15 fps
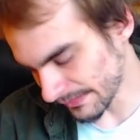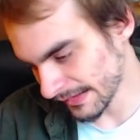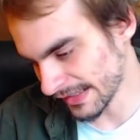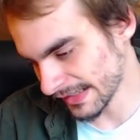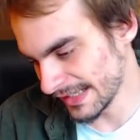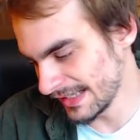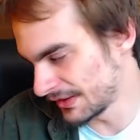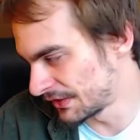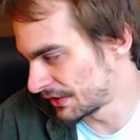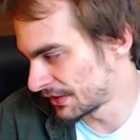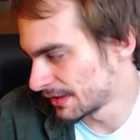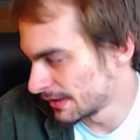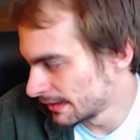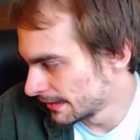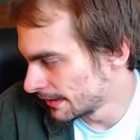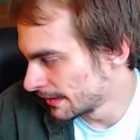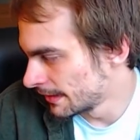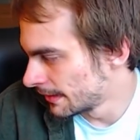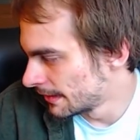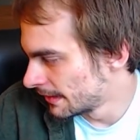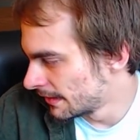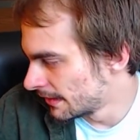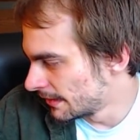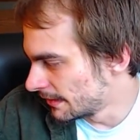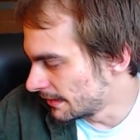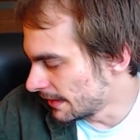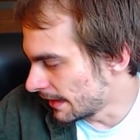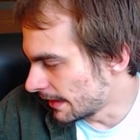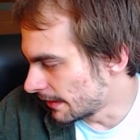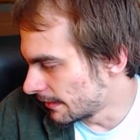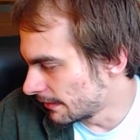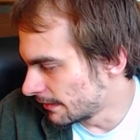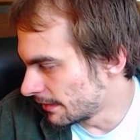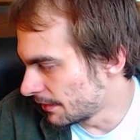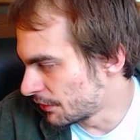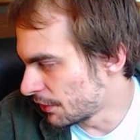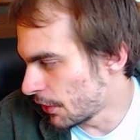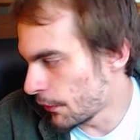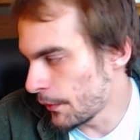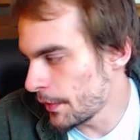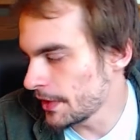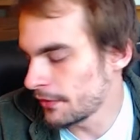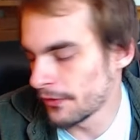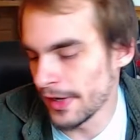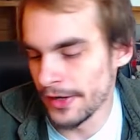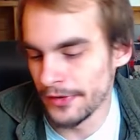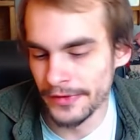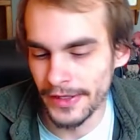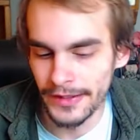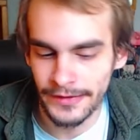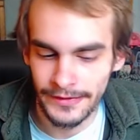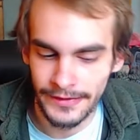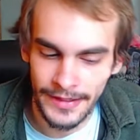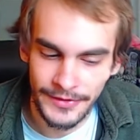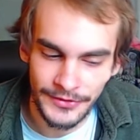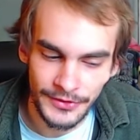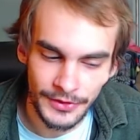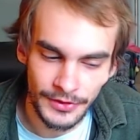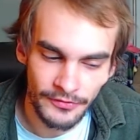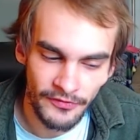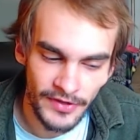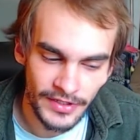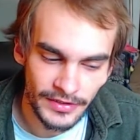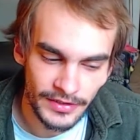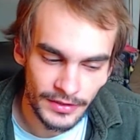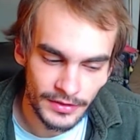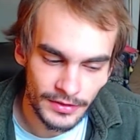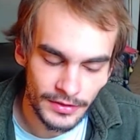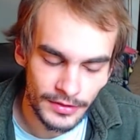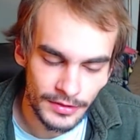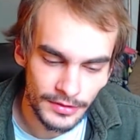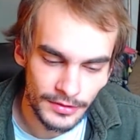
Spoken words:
it's, yeah, there's no way around that. That's just physics.